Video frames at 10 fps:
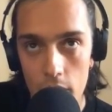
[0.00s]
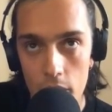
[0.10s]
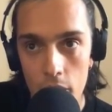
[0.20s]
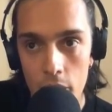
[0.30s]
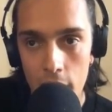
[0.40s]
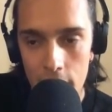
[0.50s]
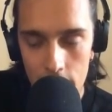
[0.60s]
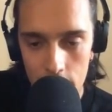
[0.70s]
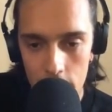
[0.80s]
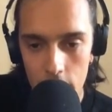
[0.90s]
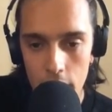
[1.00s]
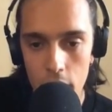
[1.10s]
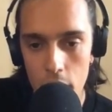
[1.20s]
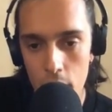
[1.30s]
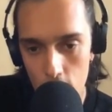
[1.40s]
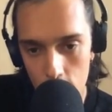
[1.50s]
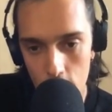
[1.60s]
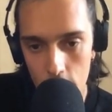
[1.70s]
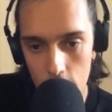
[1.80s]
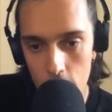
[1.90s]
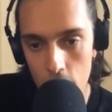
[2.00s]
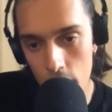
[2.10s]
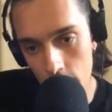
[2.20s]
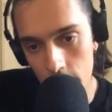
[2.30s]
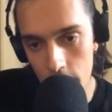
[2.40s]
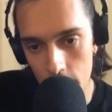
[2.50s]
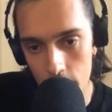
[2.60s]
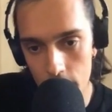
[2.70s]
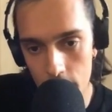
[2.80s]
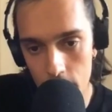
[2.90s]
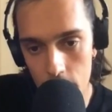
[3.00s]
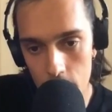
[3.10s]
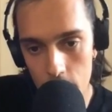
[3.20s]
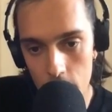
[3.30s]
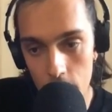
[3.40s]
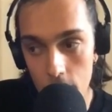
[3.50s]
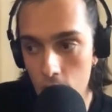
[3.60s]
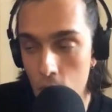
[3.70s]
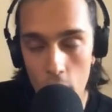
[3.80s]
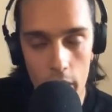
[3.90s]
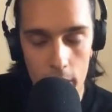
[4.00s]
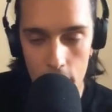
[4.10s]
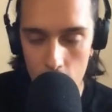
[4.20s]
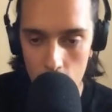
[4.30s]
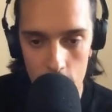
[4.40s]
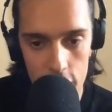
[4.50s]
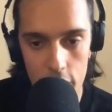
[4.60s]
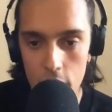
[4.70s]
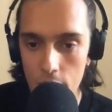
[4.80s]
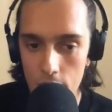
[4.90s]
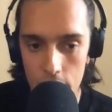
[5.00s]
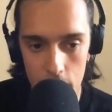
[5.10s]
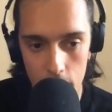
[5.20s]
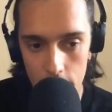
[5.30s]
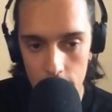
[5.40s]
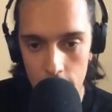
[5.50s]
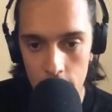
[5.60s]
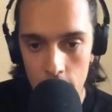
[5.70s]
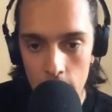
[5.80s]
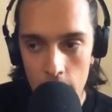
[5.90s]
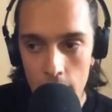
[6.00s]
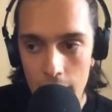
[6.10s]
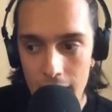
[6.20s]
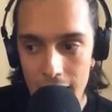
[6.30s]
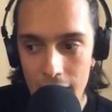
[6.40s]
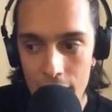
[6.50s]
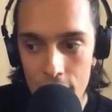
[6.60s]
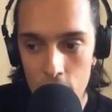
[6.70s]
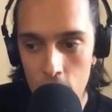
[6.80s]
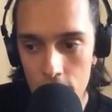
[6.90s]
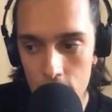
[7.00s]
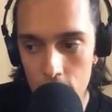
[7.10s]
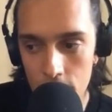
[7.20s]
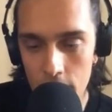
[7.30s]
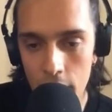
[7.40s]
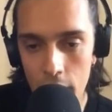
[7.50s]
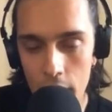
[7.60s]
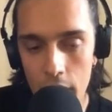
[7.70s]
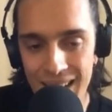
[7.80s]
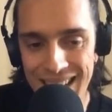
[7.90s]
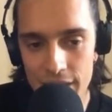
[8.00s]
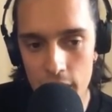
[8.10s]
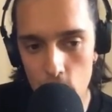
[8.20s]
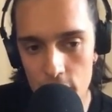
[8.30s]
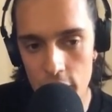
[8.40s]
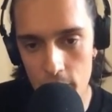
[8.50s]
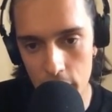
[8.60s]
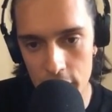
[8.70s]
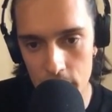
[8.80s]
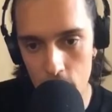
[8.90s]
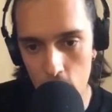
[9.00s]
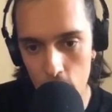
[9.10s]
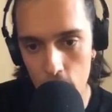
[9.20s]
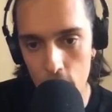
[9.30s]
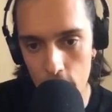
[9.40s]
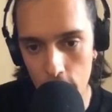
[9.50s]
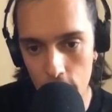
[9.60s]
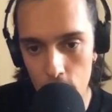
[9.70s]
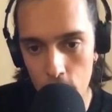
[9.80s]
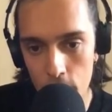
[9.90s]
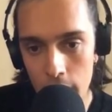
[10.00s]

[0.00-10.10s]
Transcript: validating your product early enough, way before launch, and you have a new idea, and you want to be as close as possible to the customer,